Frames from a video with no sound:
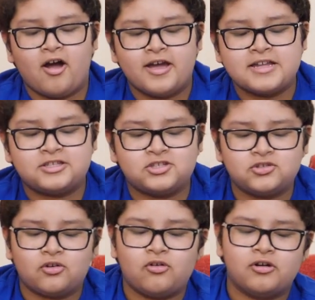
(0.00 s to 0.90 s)

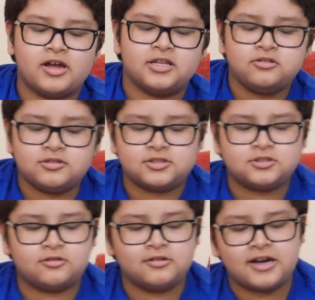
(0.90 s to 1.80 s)
It looks
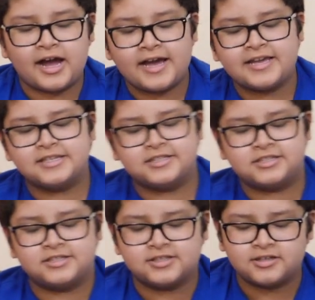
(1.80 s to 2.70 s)
so
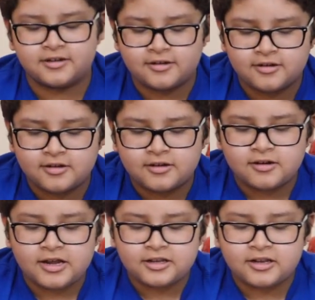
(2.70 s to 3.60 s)
nice.
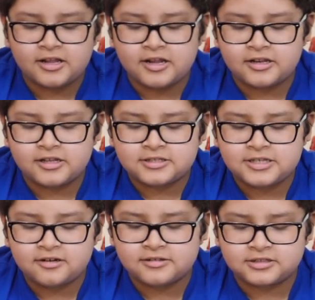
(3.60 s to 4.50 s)
The
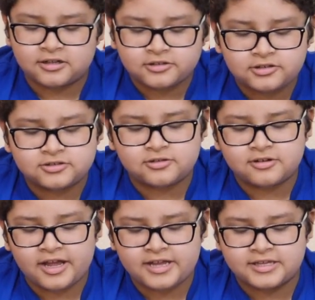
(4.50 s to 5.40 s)
stickerless colors look so
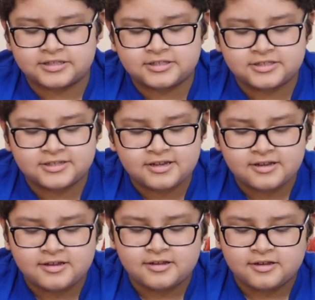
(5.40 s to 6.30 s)
nice.
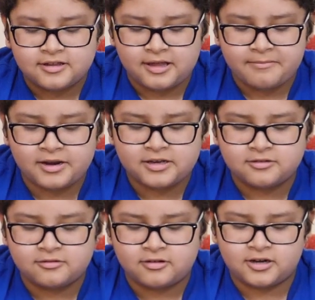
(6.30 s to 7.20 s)
I'm going to
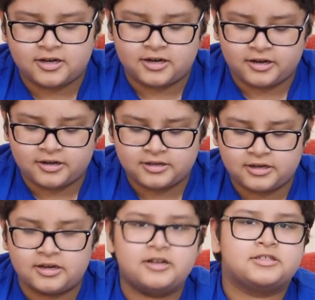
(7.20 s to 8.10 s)
do
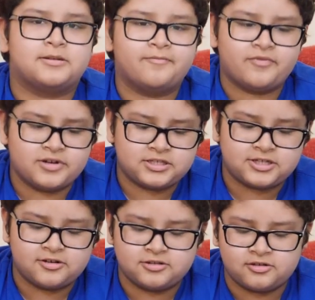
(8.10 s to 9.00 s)
some first
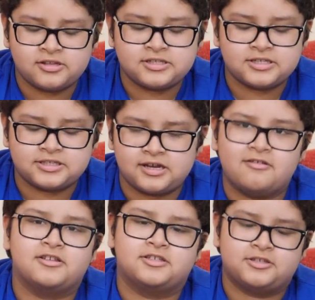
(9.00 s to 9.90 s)
turns on this to see
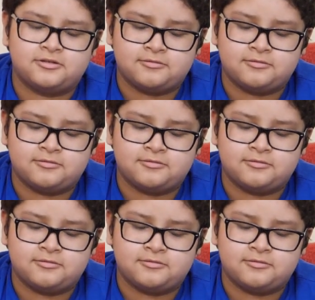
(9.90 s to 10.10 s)
how it is.